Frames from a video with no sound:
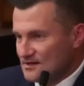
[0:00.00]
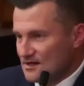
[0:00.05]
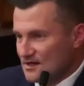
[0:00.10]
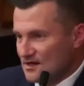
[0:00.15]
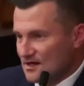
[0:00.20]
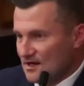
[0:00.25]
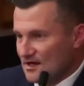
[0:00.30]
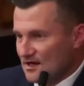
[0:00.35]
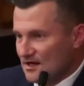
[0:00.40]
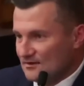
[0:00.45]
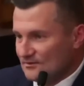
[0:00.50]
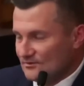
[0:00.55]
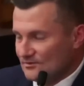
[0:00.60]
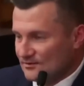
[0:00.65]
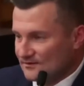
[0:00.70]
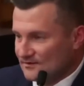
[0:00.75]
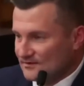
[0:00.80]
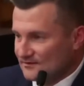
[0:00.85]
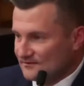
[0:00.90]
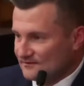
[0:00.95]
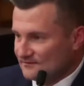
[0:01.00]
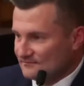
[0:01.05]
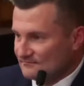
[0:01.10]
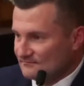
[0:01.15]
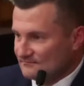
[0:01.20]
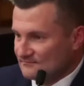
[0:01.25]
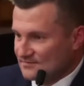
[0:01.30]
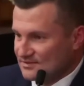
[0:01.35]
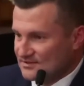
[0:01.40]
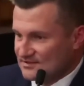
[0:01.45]
I would
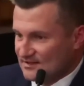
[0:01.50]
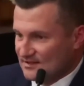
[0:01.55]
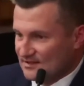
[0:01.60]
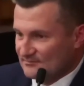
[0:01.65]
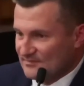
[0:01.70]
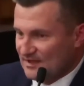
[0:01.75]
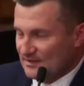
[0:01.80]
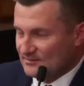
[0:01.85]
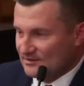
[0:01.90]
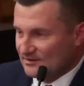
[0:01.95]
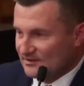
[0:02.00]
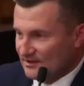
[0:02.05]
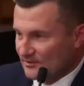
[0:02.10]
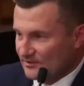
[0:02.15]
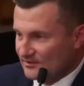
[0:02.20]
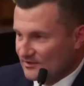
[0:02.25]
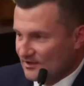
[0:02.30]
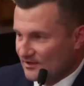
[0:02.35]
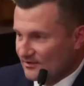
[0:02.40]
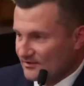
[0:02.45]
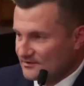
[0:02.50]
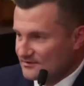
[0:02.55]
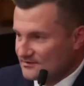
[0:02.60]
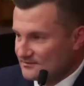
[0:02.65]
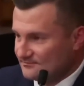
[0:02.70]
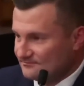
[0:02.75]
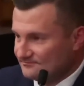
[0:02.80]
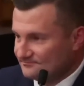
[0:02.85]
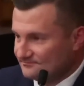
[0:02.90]
say maybe liquid courage.